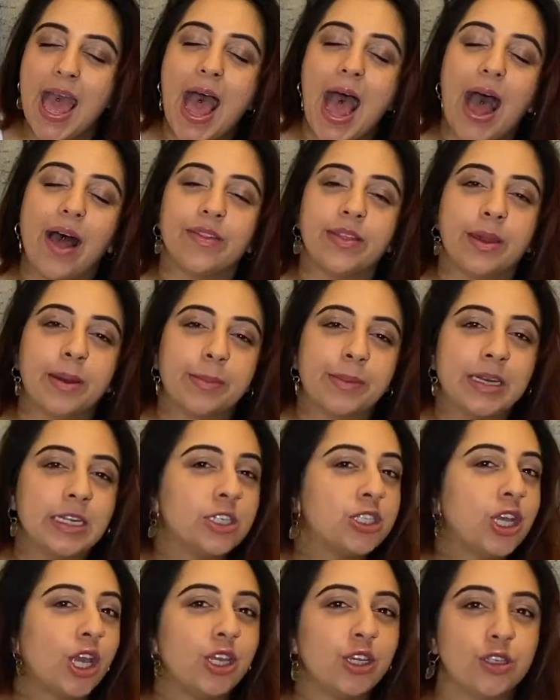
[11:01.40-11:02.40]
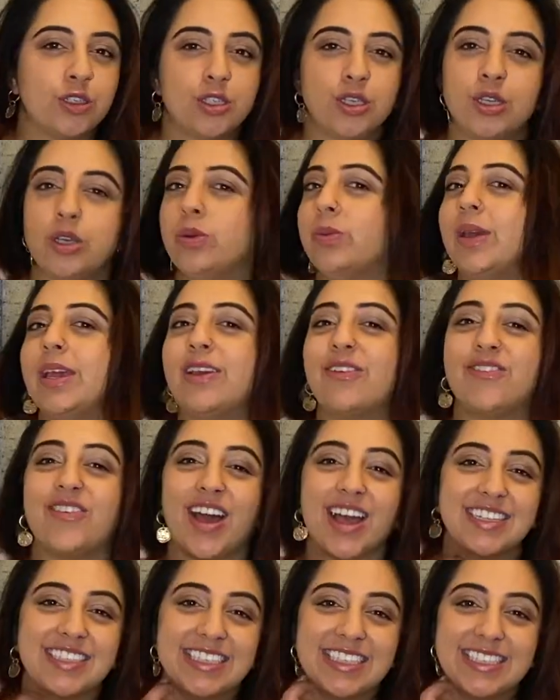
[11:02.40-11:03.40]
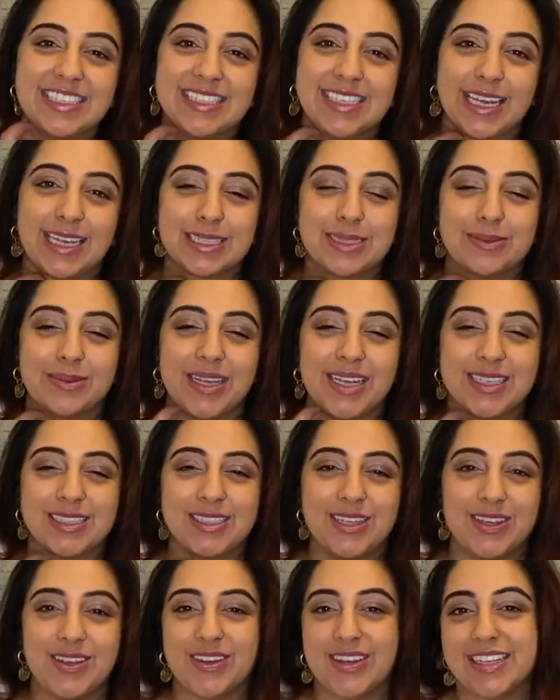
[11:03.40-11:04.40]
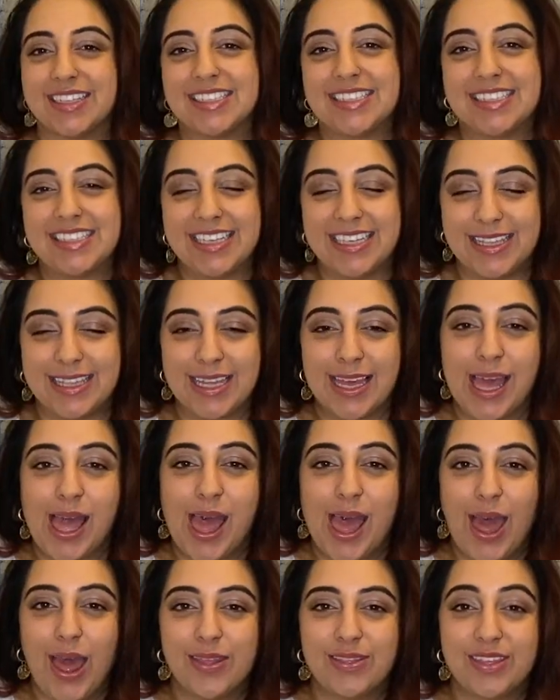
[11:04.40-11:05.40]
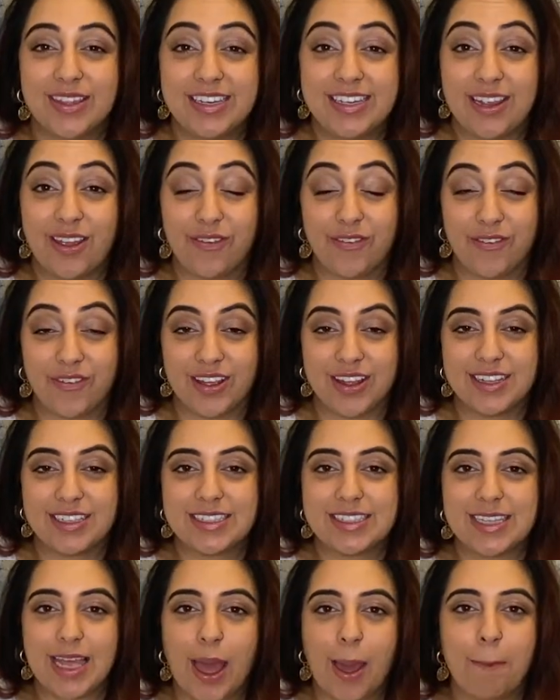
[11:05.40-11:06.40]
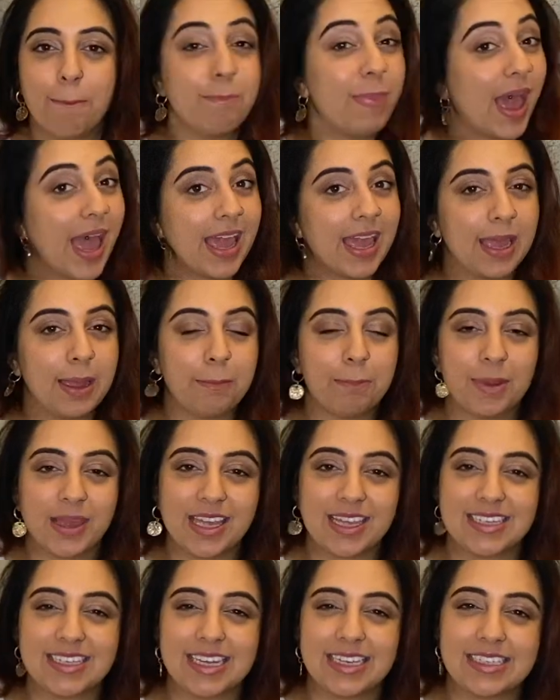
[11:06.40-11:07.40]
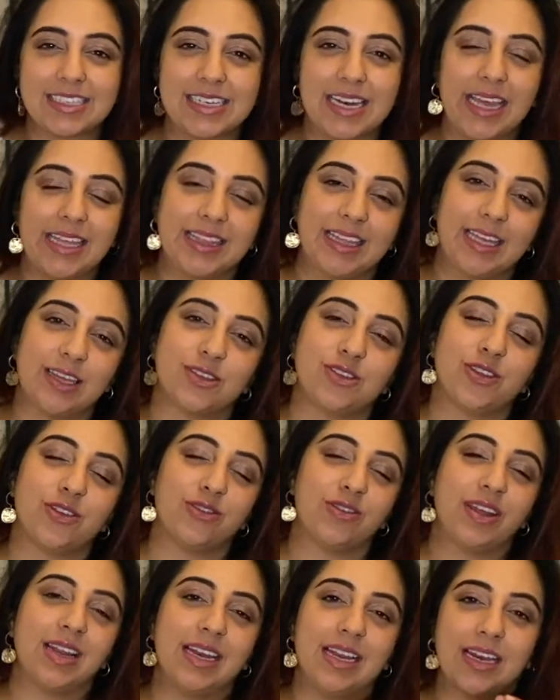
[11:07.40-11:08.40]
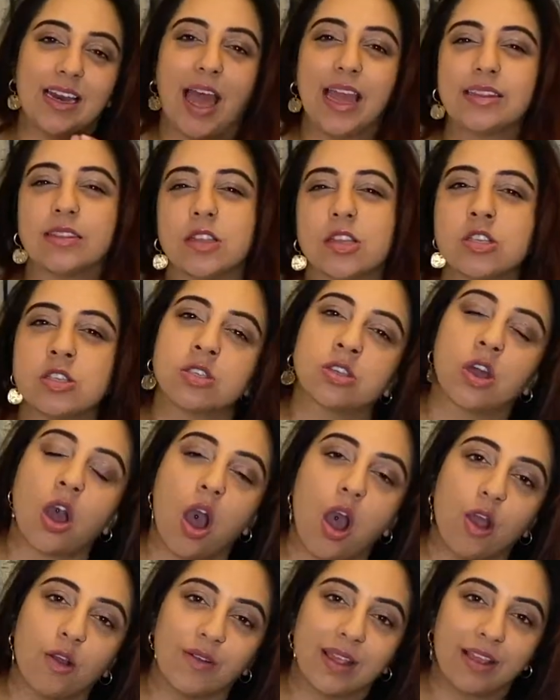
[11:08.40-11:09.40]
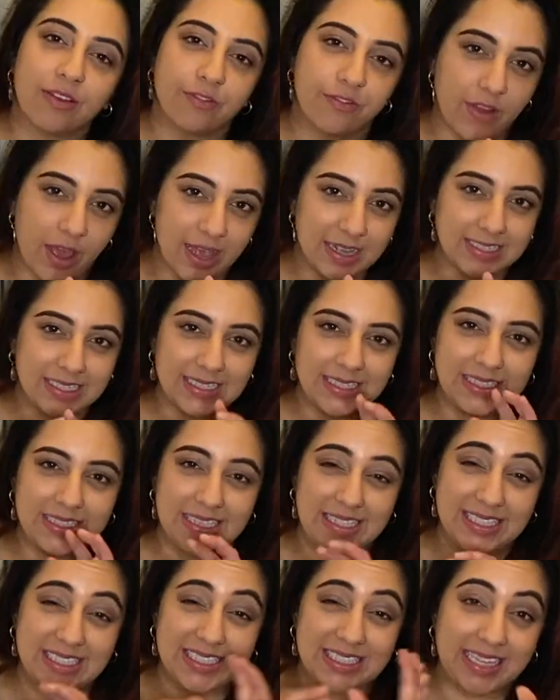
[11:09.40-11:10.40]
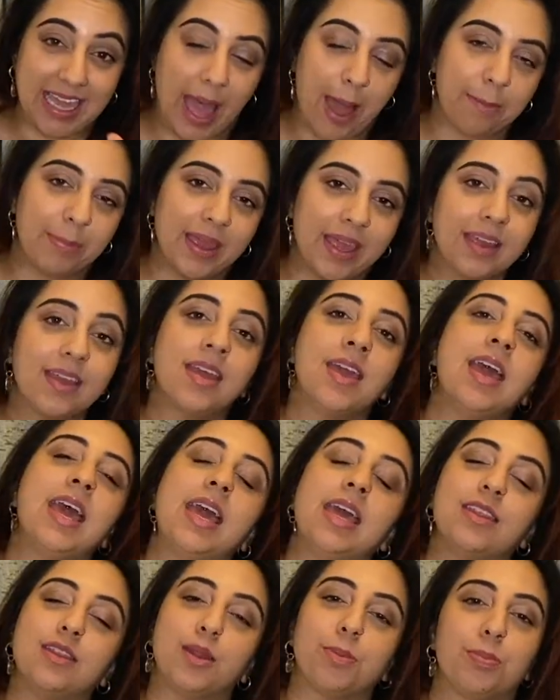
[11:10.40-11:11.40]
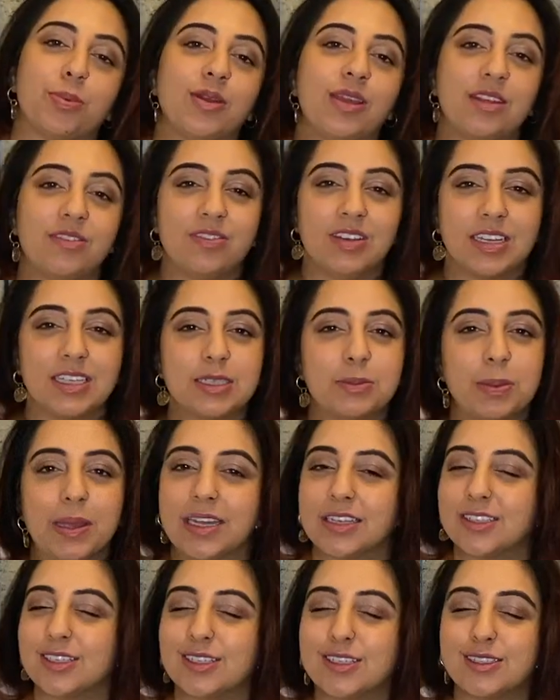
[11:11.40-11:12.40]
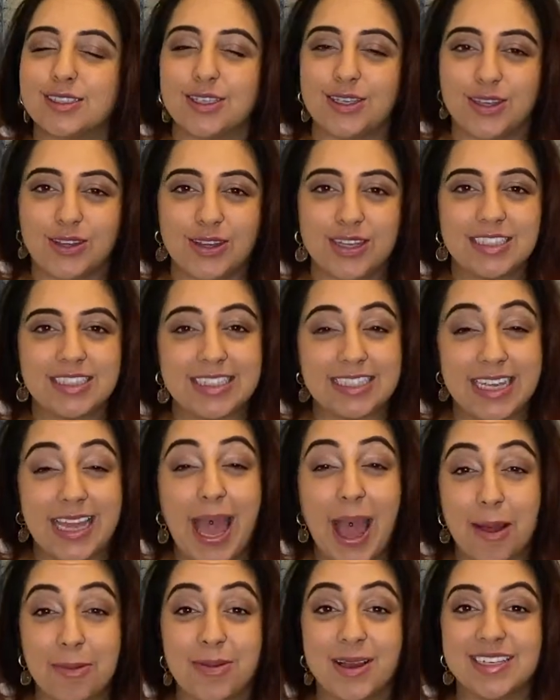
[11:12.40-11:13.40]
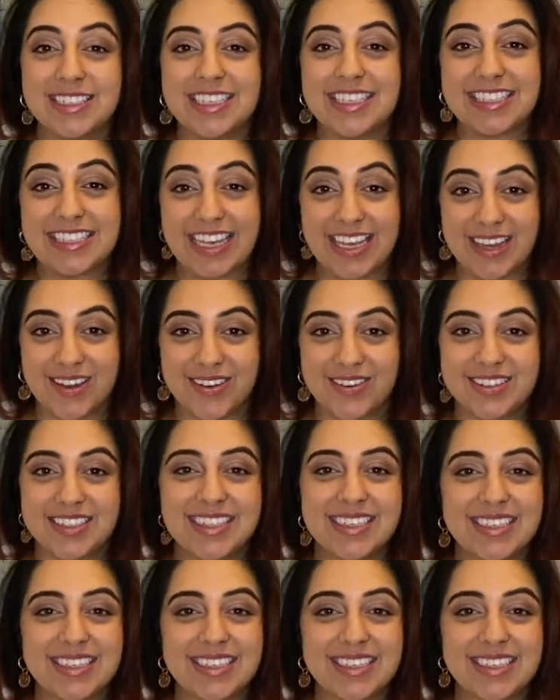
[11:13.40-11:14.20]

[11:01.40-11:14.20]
and then I'm going to show you 2 week versus 6 weeks, so you can see the difference. Pay big attention, I think, to really like the scarring versus the scabbing in the previous pictures, so you can see how much it's healed.